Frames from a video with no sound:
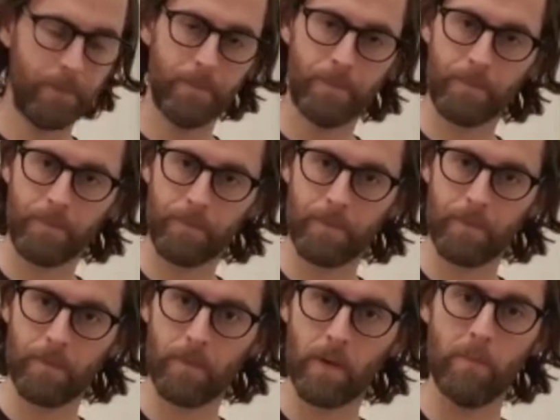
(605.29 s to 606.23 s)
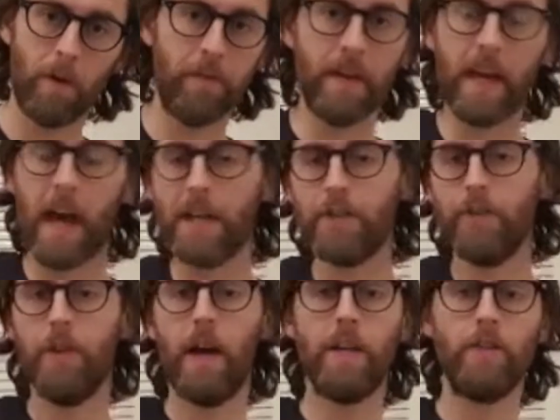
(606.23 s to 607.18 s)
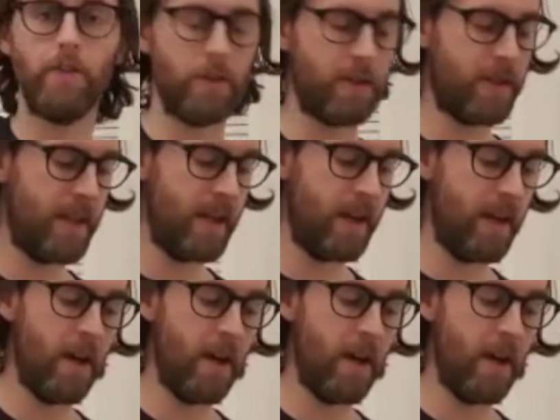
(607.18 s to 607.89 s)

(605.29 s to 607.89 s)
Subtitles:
But if you can't do that, just the